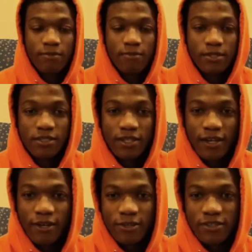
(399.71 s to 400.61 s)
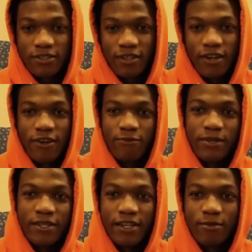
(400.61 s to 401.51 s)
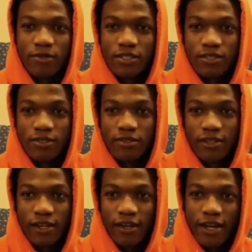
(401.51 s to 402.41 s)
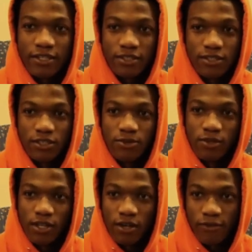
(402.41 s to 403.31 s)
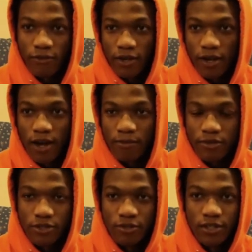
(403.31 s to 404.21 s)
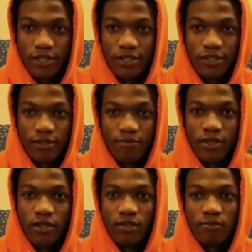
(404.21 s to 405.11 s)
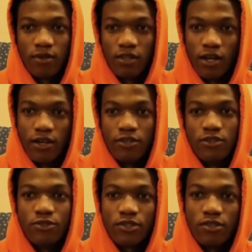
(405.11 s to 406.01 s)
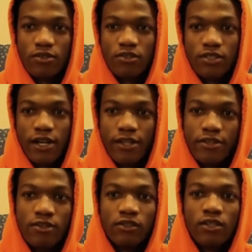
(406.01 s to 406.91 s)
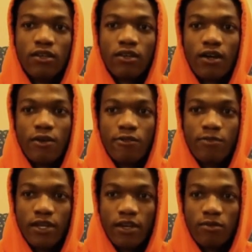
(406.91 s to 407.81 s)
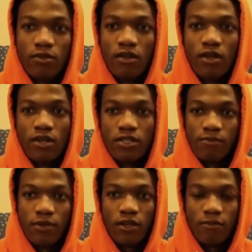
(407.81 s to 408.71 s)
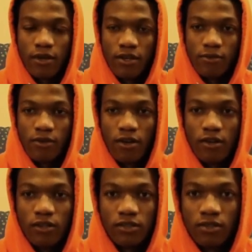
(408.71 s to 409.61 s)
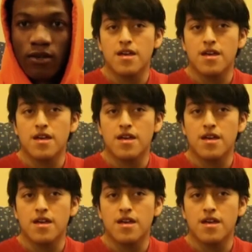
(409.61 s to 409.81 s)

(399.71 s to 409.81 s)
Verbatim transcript: ABC House, I've been able to get access to a lot of great opportunities and pick up a lot of new skills that I don't think I would be able to pick up anywhere else.